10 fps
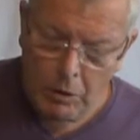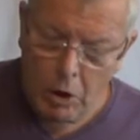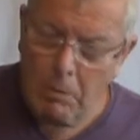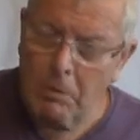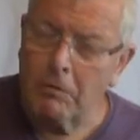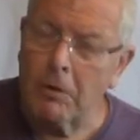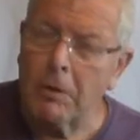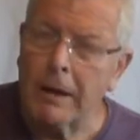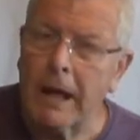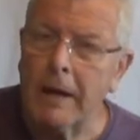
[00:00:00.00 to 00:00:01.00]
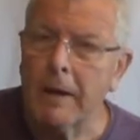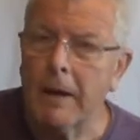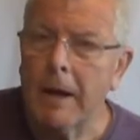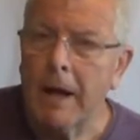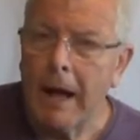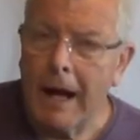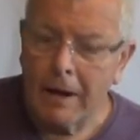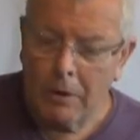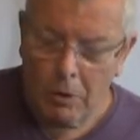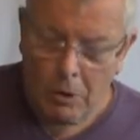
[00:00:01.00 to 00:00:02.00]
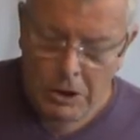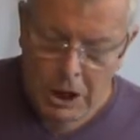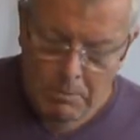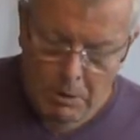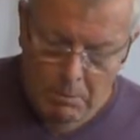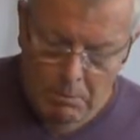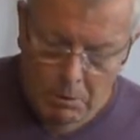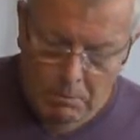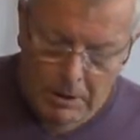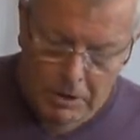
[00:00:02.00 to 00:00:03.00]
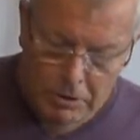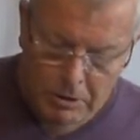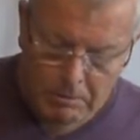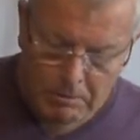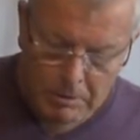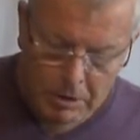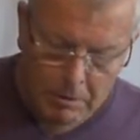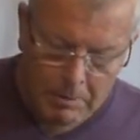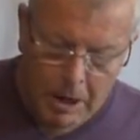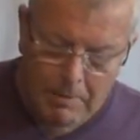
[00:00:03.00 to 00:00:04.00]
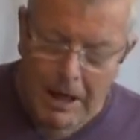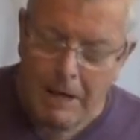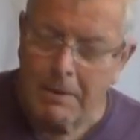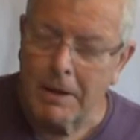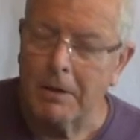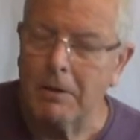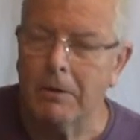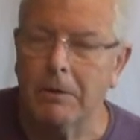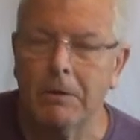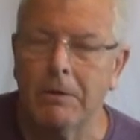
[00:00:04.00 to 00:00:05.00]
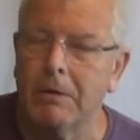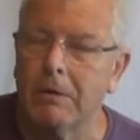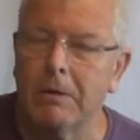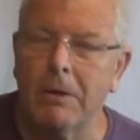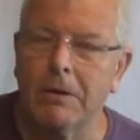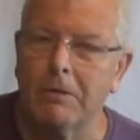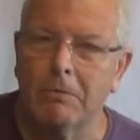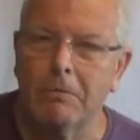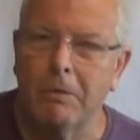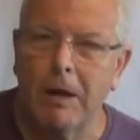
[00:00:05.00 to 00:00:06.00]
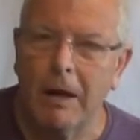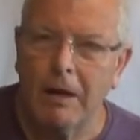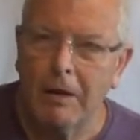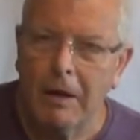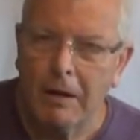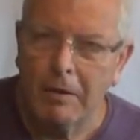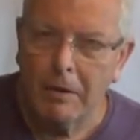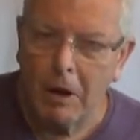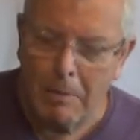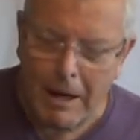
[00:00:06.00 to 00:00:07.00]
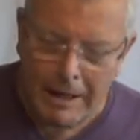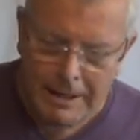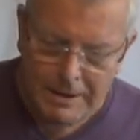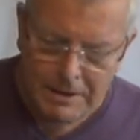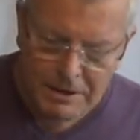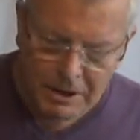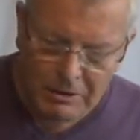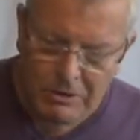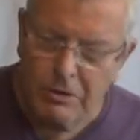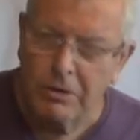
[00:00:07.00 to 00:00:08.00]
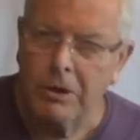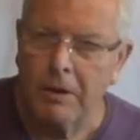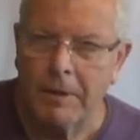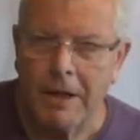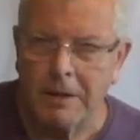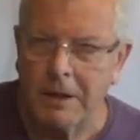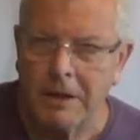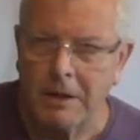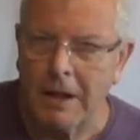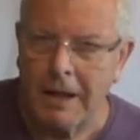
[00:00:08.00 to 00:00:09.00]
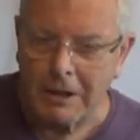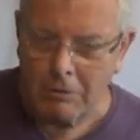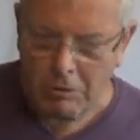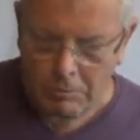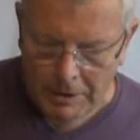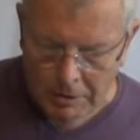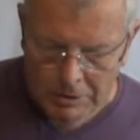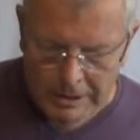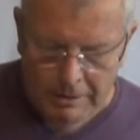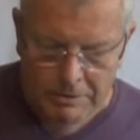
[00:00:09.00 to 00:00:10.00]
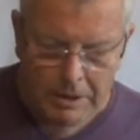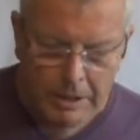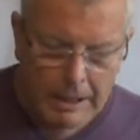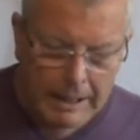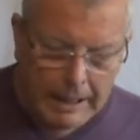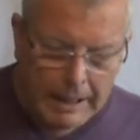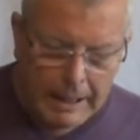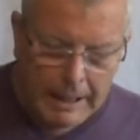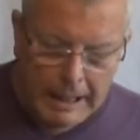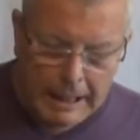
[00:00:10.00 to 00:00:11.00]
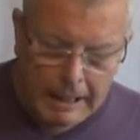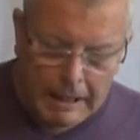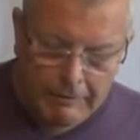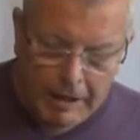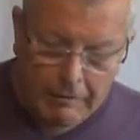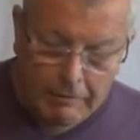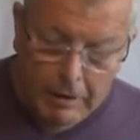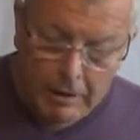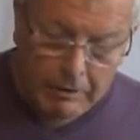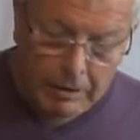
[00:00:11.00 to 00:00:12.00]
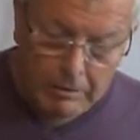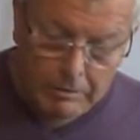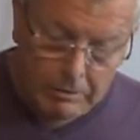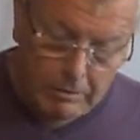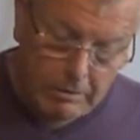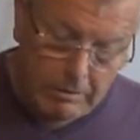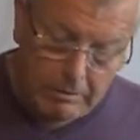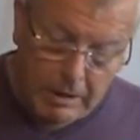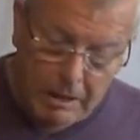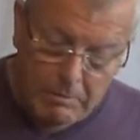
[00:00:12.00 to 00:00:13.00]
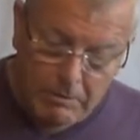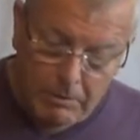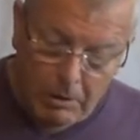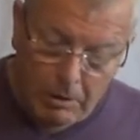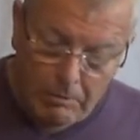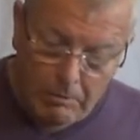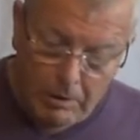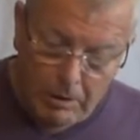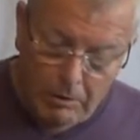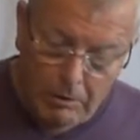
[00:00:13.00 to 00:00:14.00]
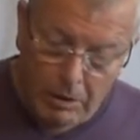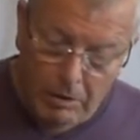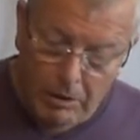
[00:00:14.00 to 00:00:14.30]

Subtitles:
normal food again, and also my blood pressure. So I'm aiming not to go back eating salt. I mean that's what's been cut out. I've got down before on